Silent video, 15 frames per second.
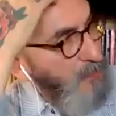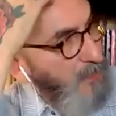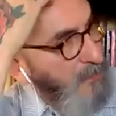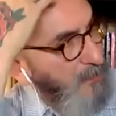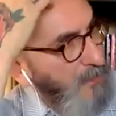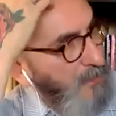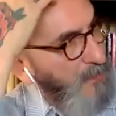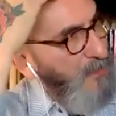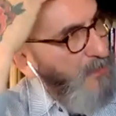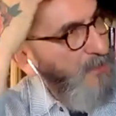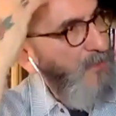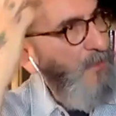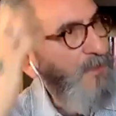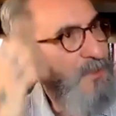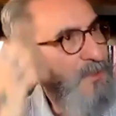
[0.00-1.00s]
she, she
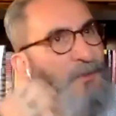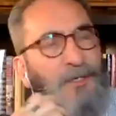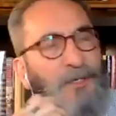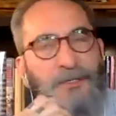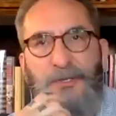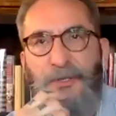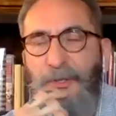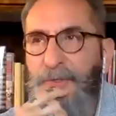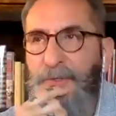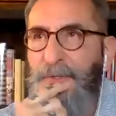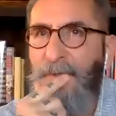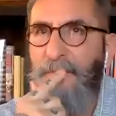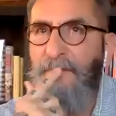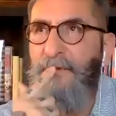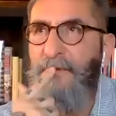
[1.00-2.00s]
started going to church in
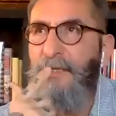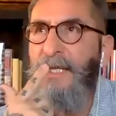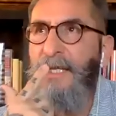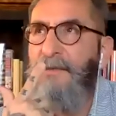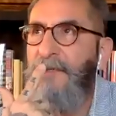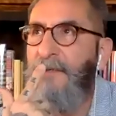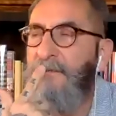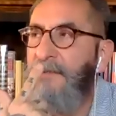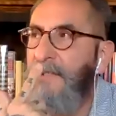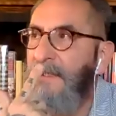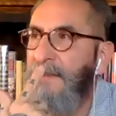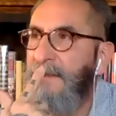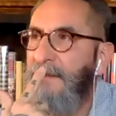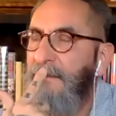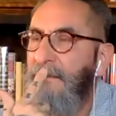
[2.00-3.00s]
her late
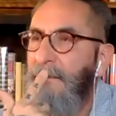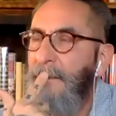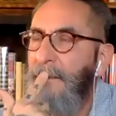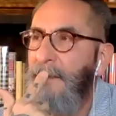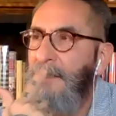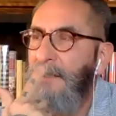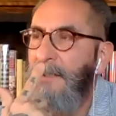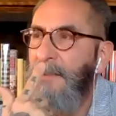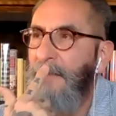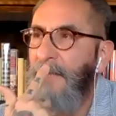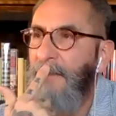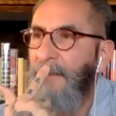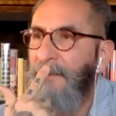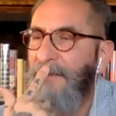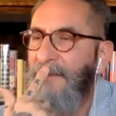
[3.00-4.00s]
fifties. Um, I
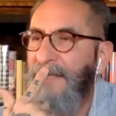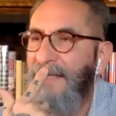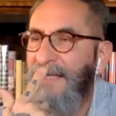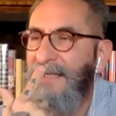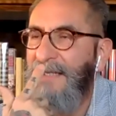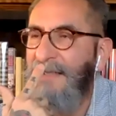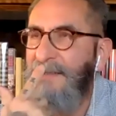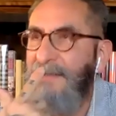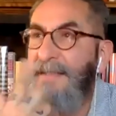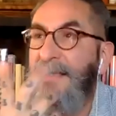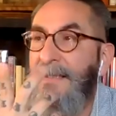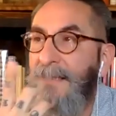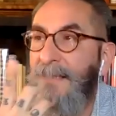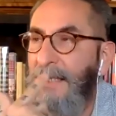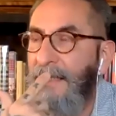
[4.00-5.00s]
remember thinking
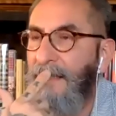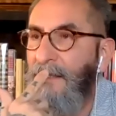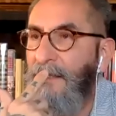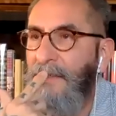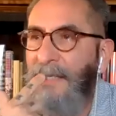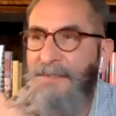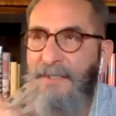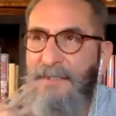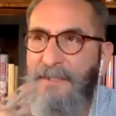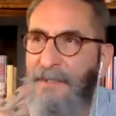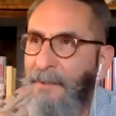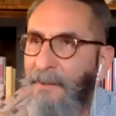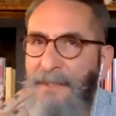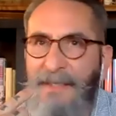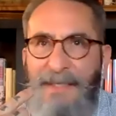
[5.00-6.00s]
cynically, like, "Oh, that's just an
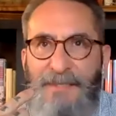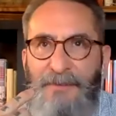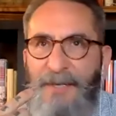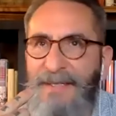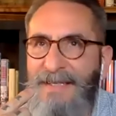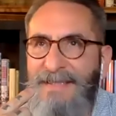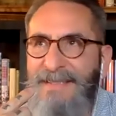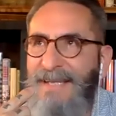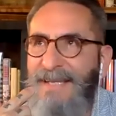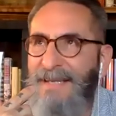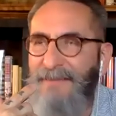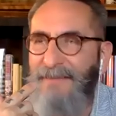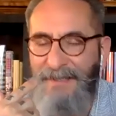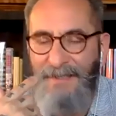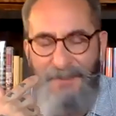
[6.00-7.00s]
old lady trying to get to
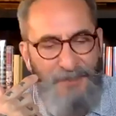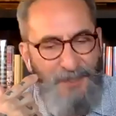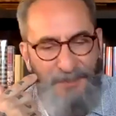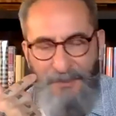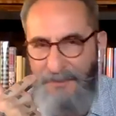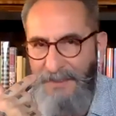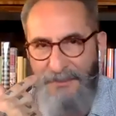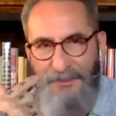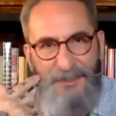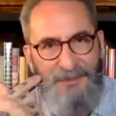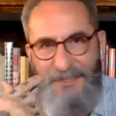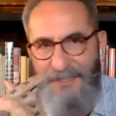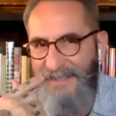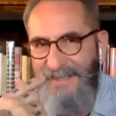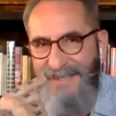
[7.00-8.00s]
heaven because she knew the shit
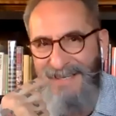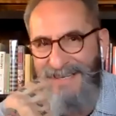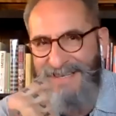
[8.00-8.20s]
she'd done,"